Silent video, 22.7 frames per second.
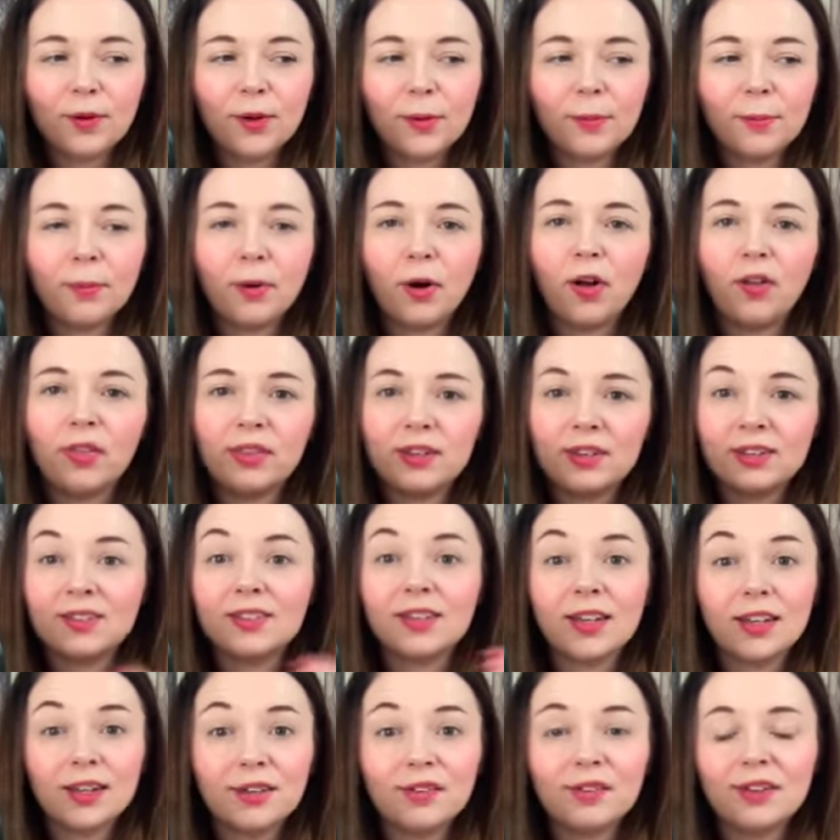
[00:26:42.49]
but on the
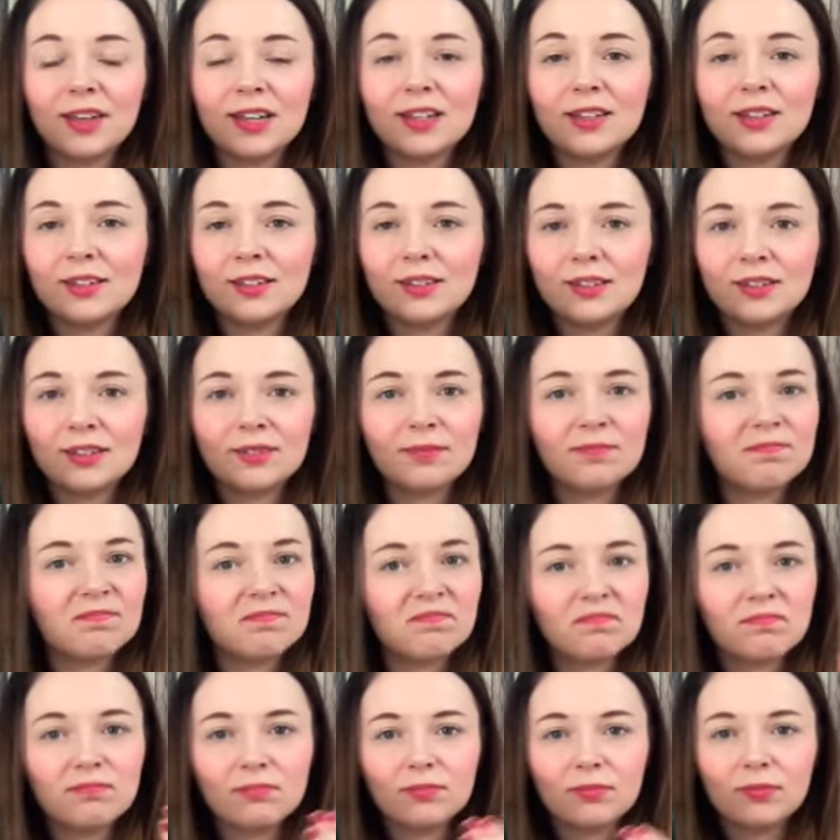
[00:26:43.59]
surface,
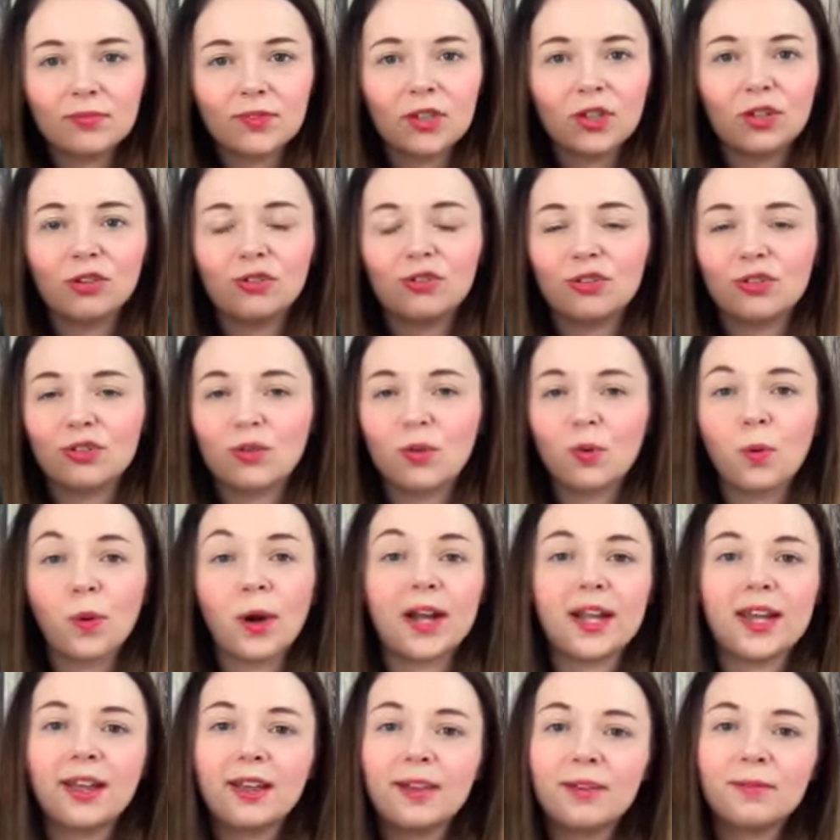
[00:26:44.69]
you're just
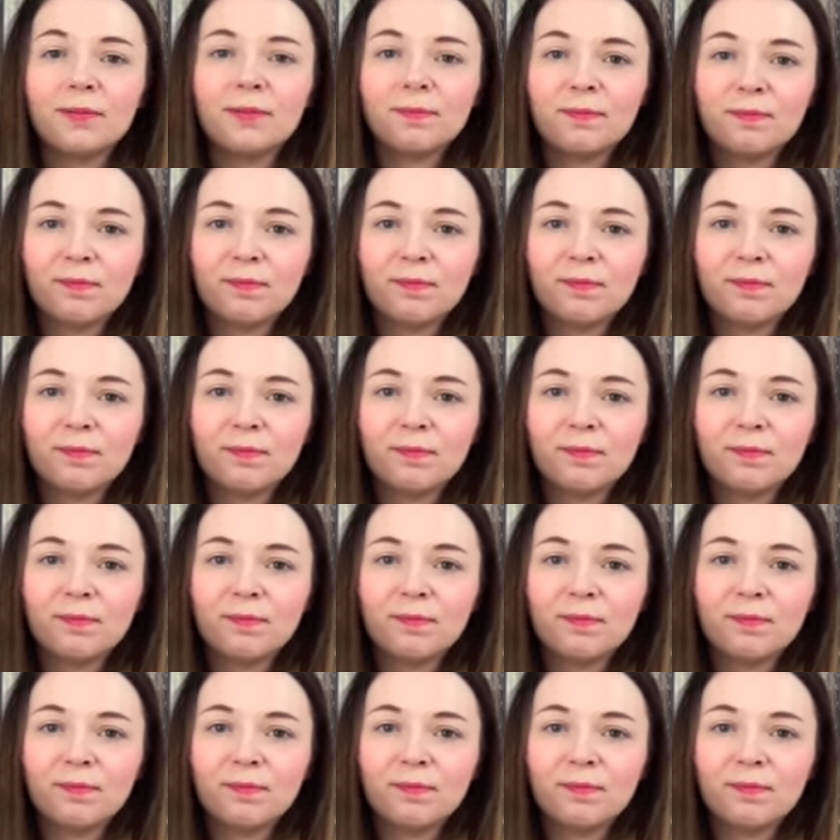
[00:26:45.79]
quiet.